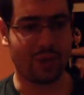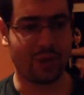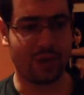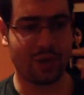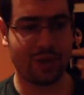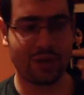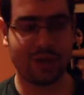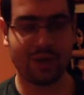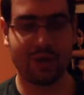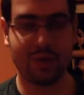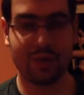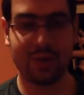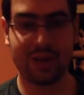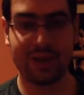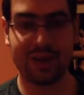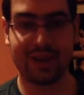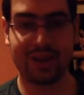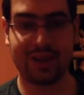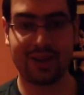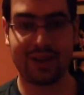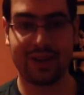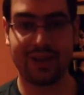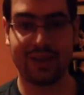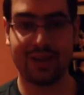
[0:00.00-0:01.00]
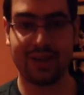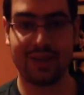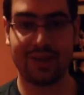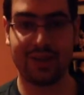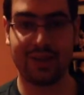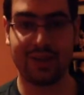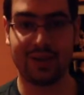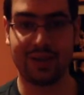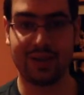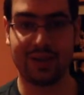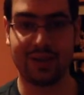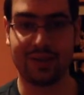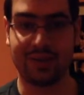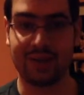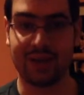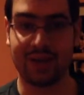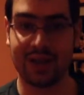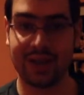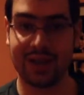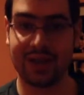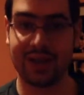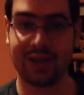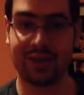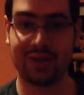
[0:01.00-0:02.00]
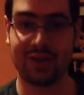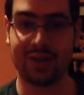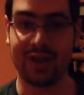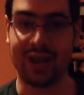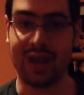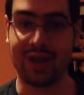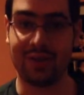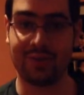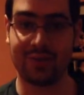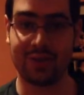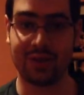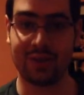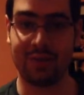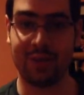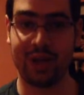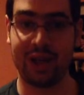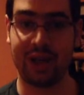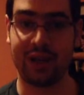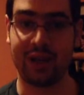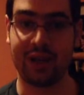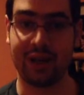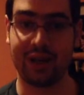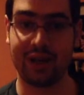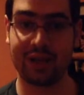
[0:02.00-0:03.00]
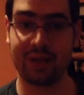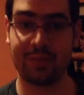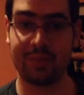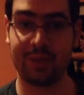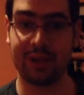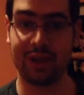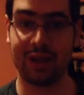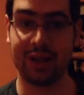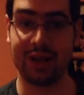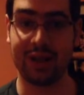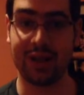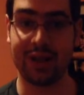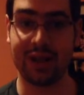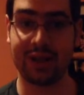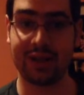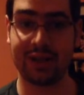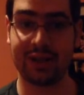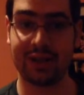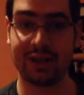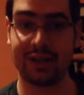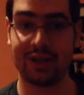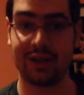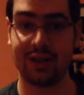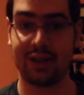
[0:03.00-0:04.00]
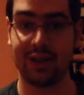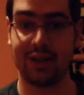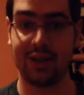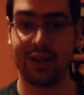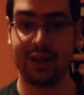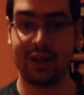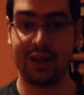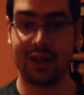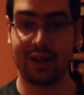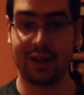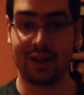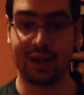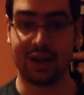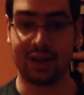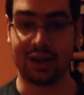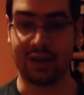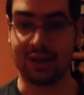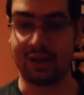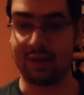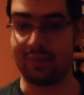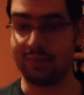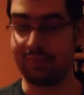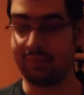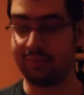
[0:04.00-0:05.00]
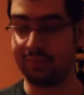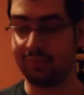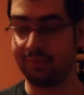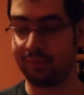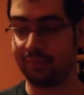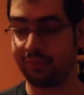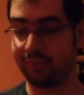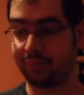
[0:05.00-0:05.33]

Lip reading: or 2 months into this drug addiction after being hospitalized, um,